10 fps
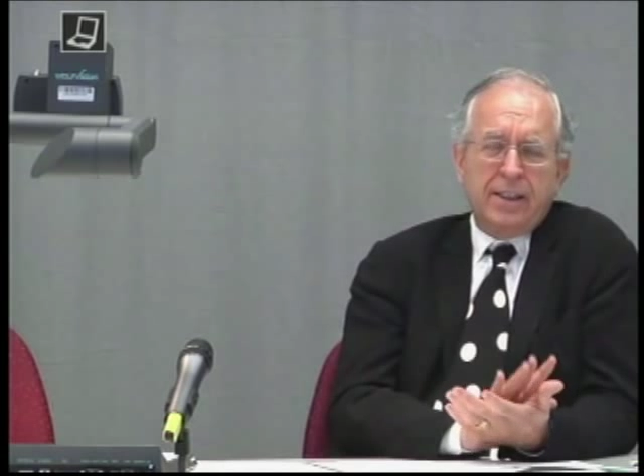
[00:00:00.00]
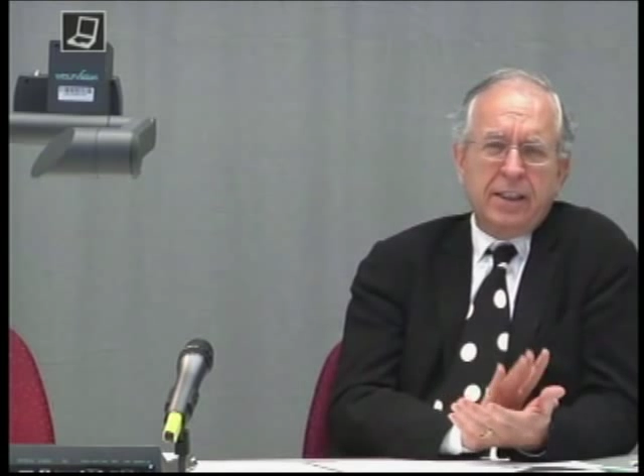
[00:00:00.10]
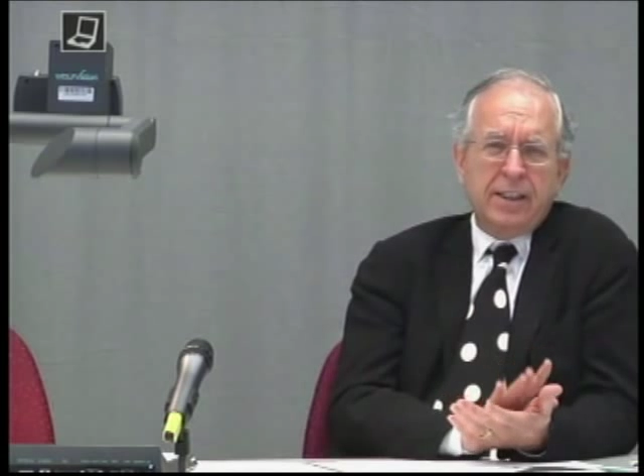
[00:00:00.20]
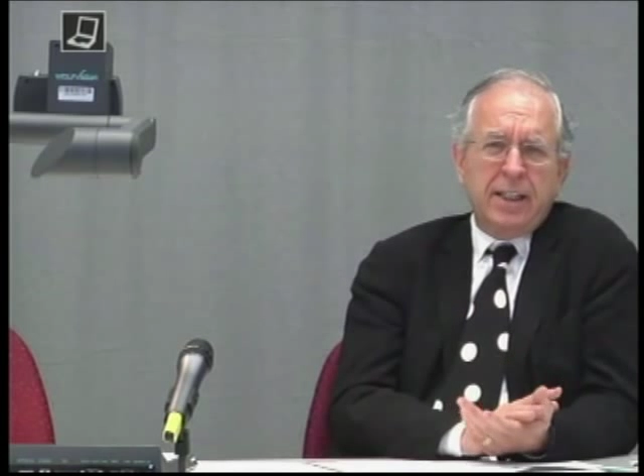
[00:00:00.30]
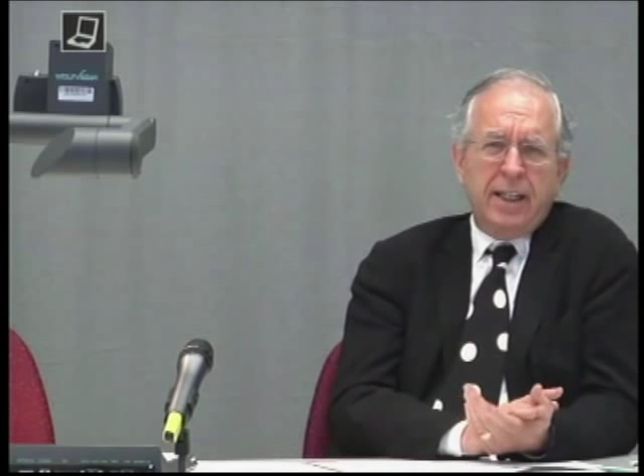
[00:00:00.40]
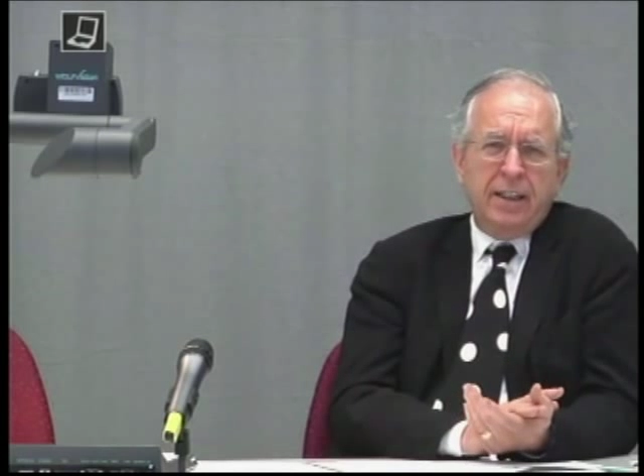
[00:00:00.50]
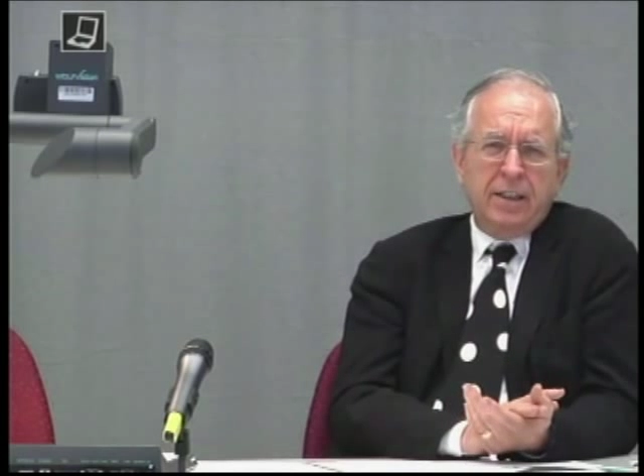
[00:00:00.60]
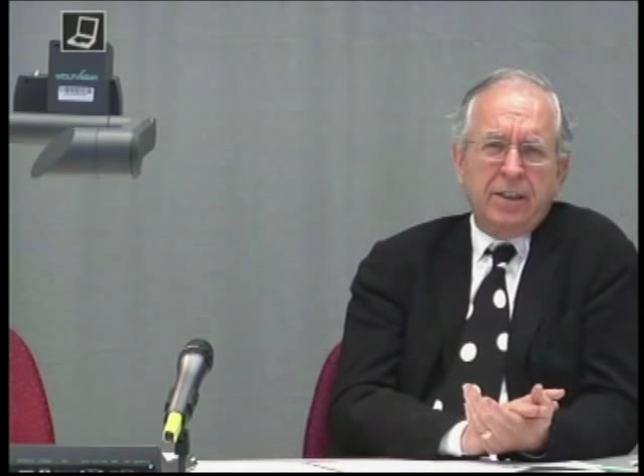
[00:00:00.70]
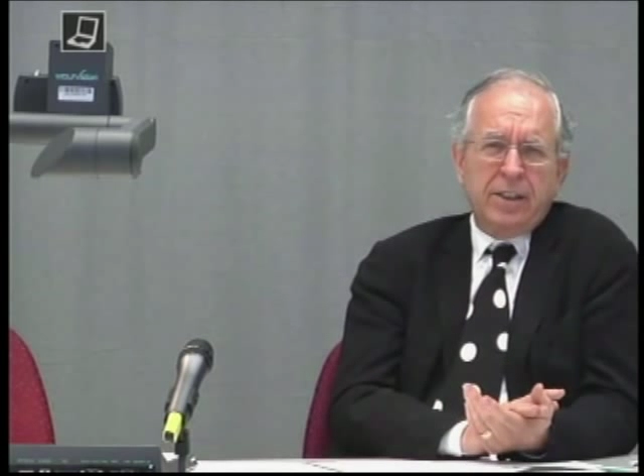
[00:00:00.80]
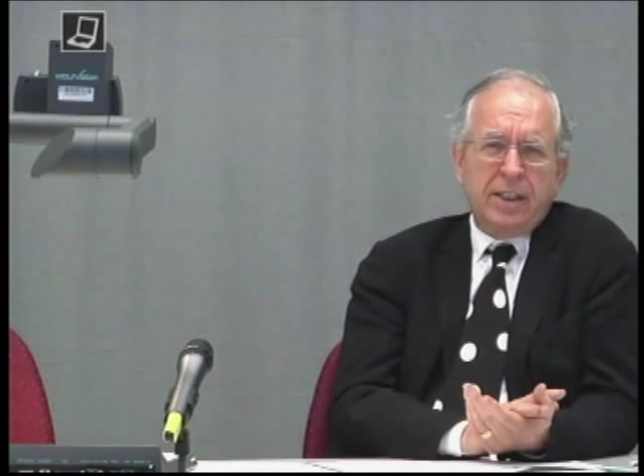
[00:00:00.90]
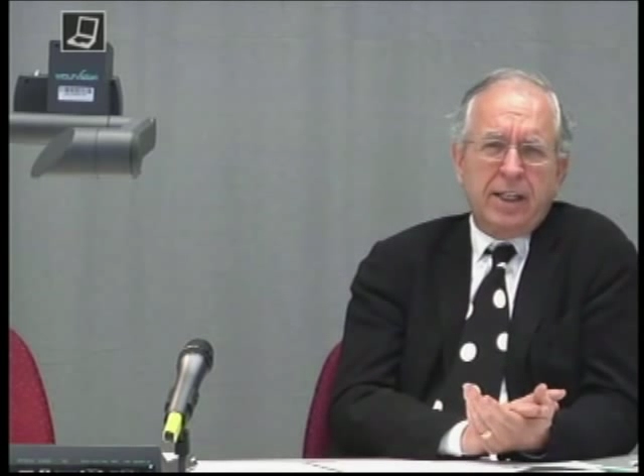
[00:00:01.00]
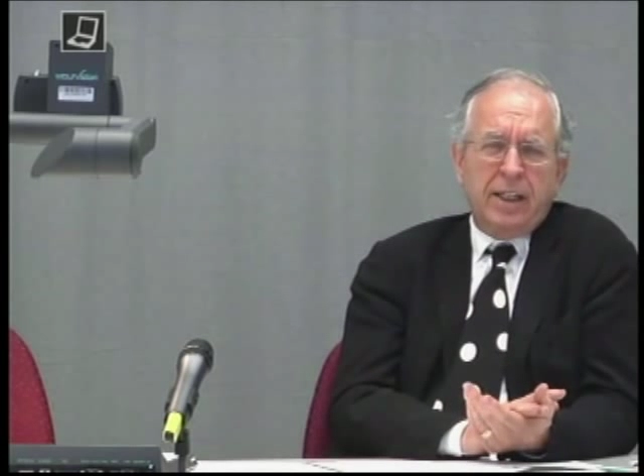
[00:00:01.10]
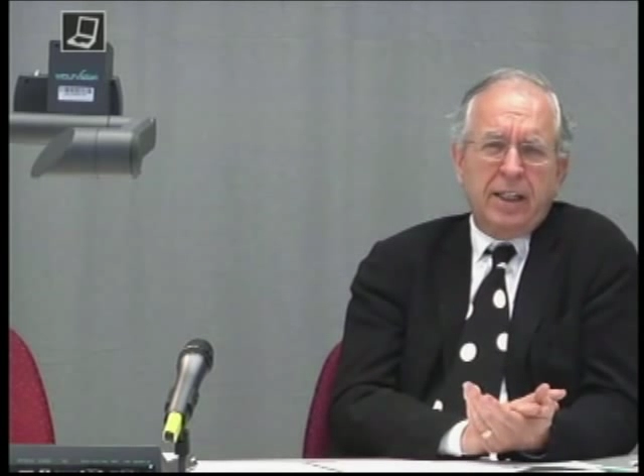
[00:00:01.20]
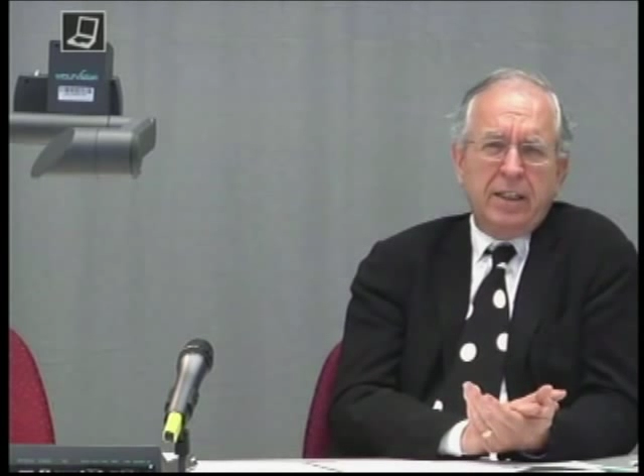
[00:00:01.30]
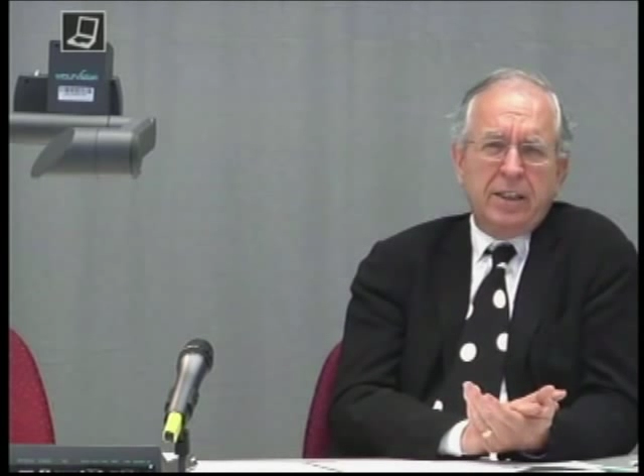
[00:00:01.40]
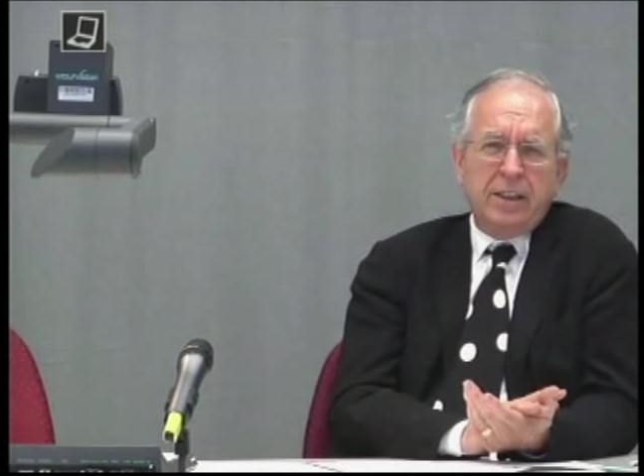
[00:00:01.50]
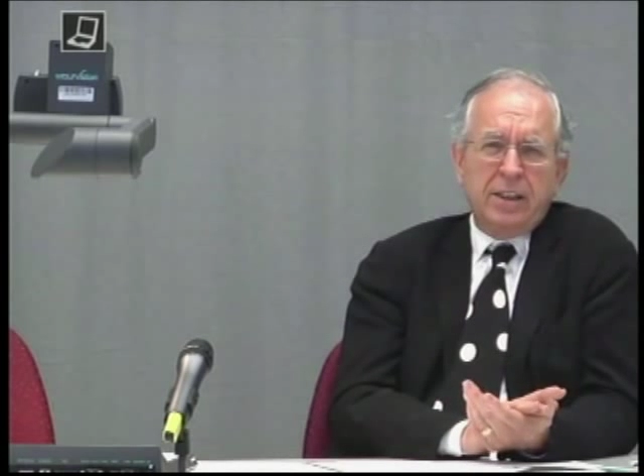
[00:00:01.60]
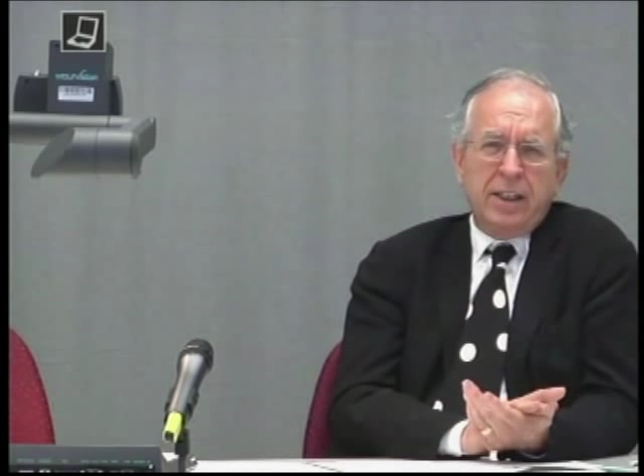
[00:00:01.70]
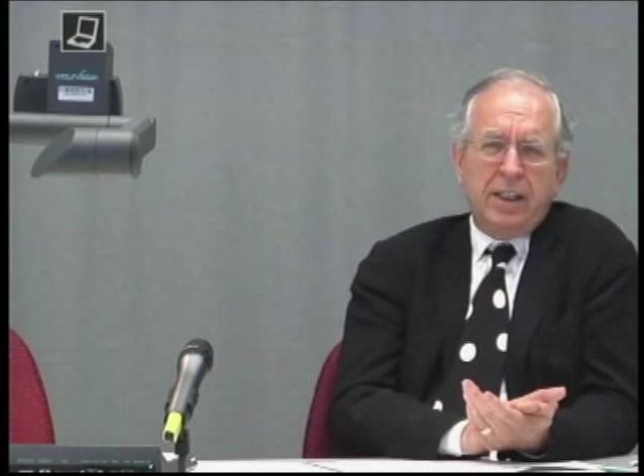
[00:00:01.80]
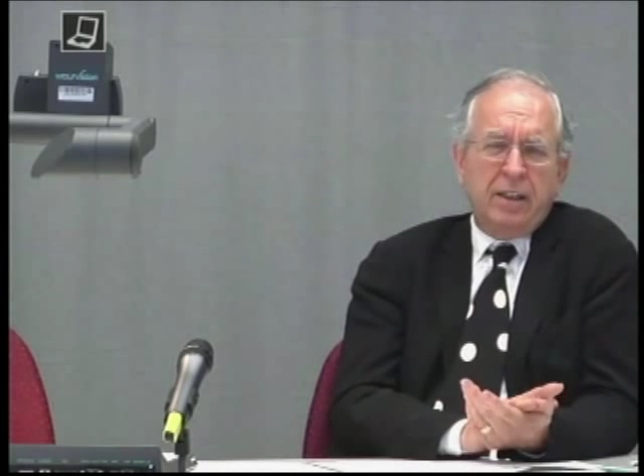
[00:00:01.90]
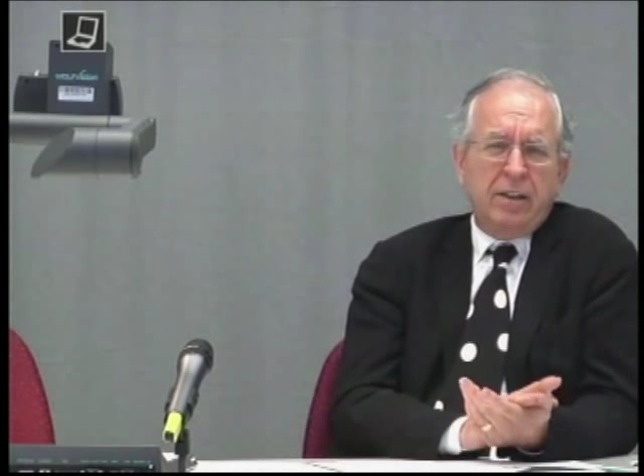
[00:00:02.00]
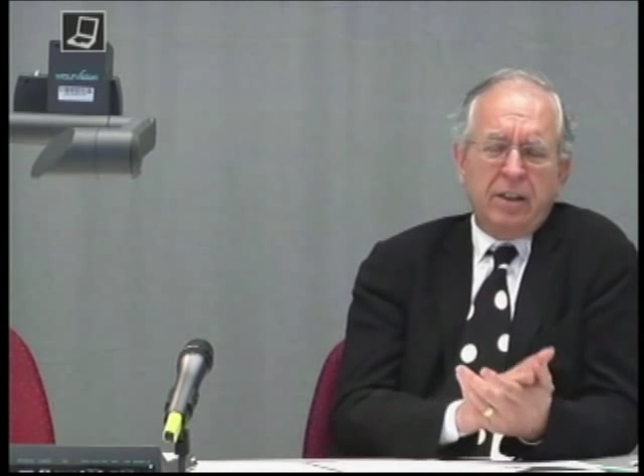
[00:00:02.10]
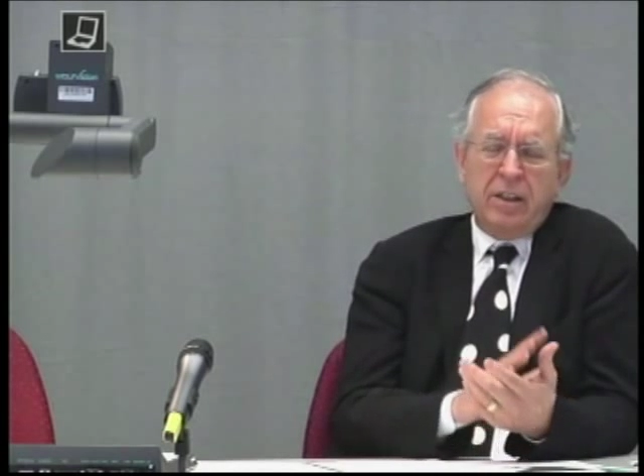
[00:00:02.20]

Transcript: contain their psyches, contain their